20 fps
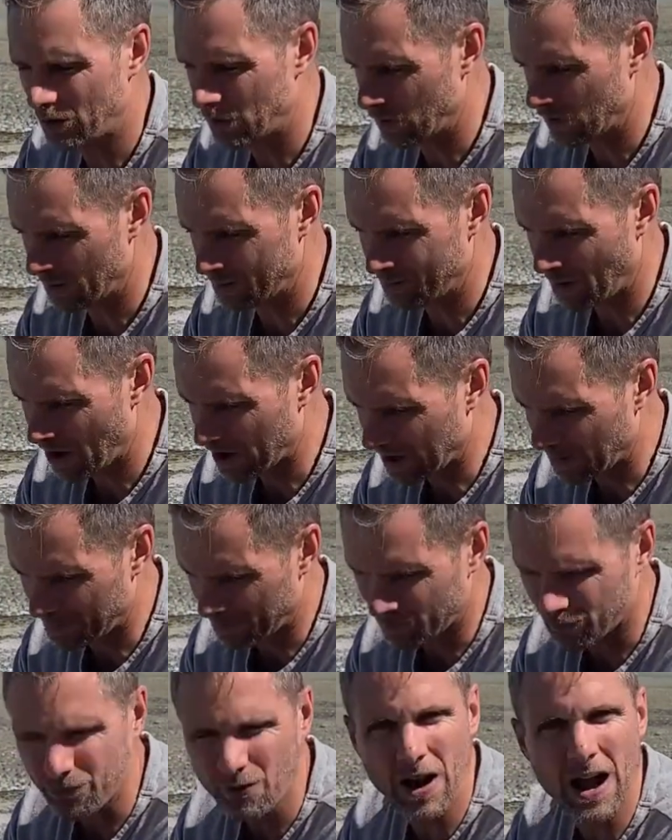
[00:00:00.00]
or
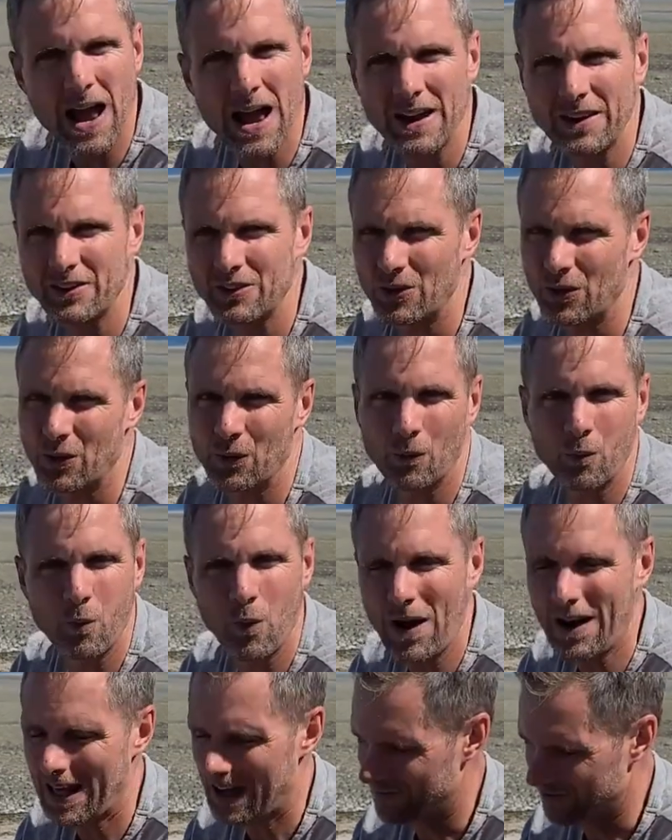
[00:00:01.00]
Barkeeper's Friend or
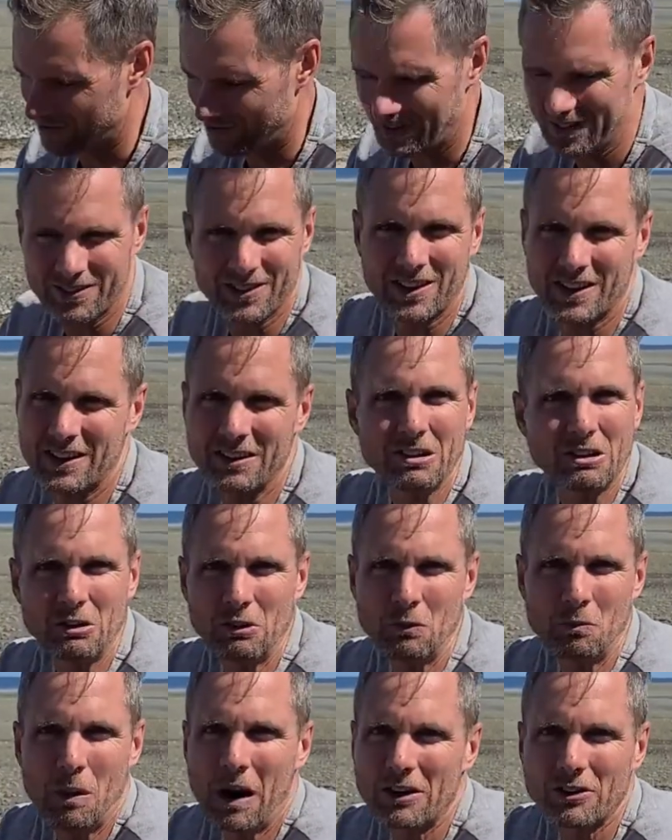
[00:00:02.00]
whatever is gonna
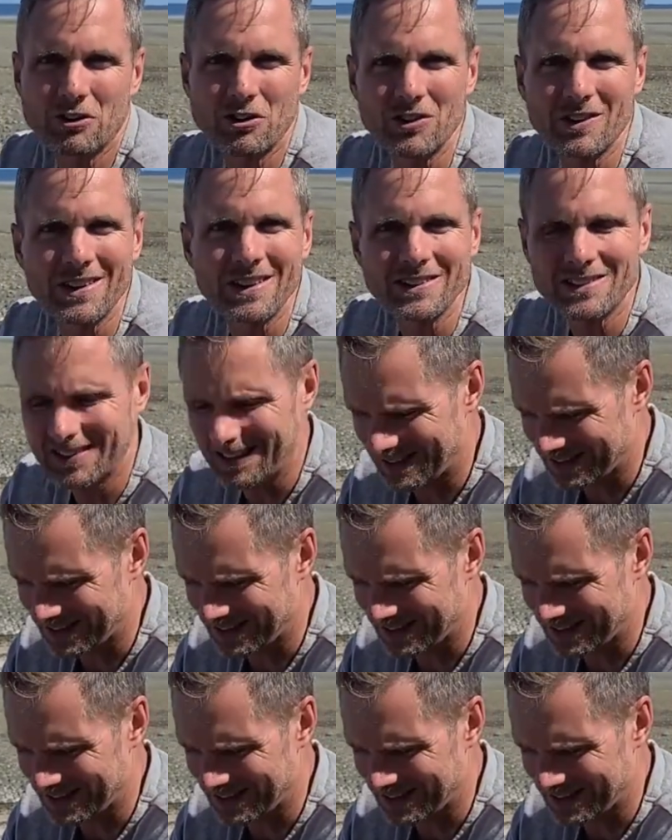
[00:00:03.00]
do much to this.